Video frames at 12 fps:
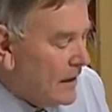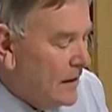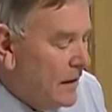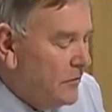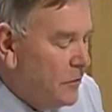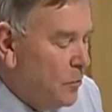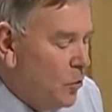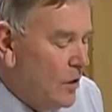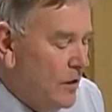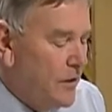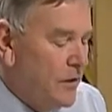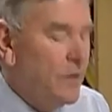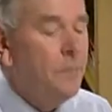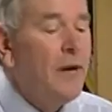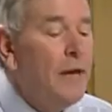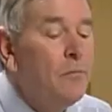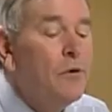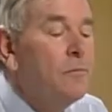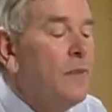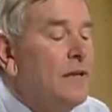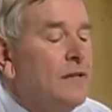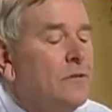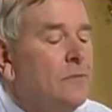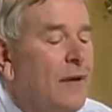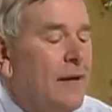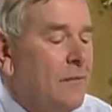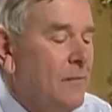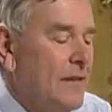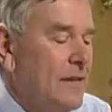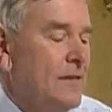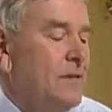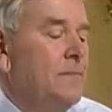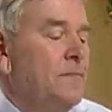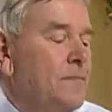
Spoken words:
Can I have the booklet and the paper and pencil back, please?